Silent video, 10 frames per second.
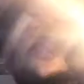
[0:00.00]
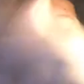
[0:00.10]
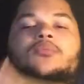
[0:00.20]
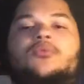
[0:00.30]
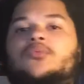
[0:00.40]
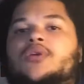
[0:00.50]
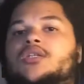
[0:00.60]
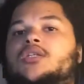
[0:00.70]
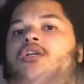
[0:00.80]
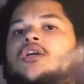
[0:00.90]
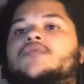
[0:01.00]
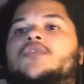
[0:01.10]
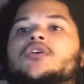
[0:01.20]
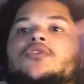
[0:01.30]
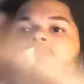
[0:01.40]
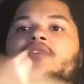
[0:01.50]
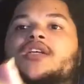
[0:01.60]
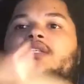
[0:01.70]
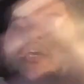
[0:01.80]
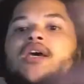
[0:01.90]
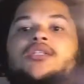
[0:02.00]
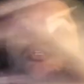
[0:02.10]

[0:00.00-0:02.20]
from NY said, every good face has